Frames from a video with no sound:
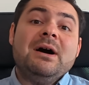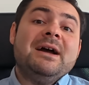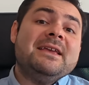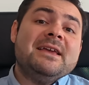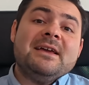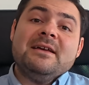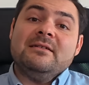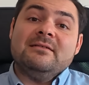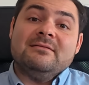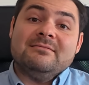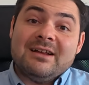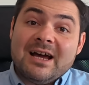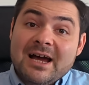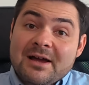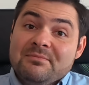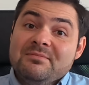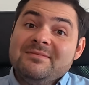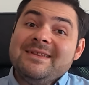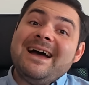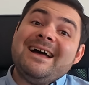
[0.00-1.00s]
again,
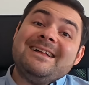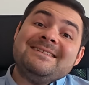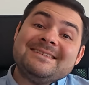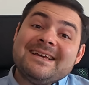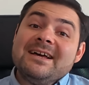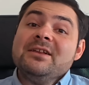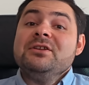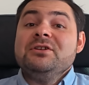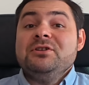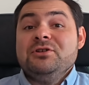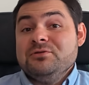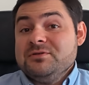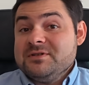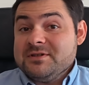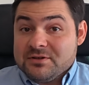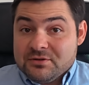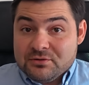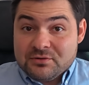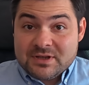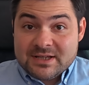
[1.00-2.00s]
I'm not telling you
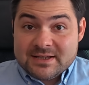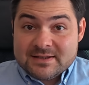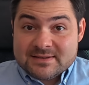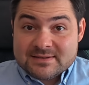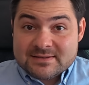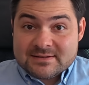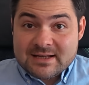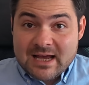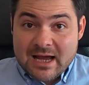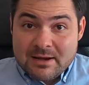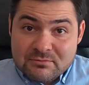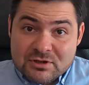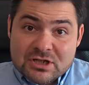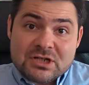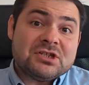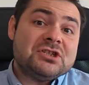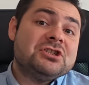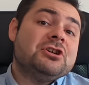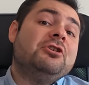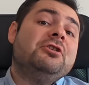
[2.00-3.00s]
to do this, I'm
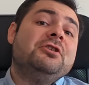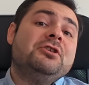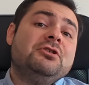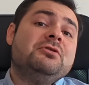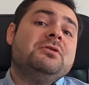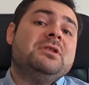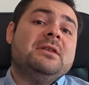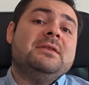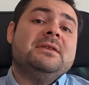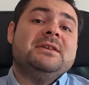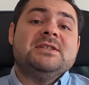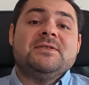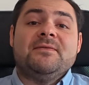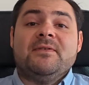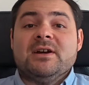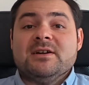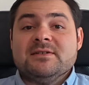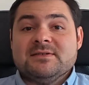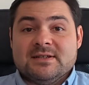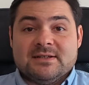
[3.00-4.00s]
just showing you that these fares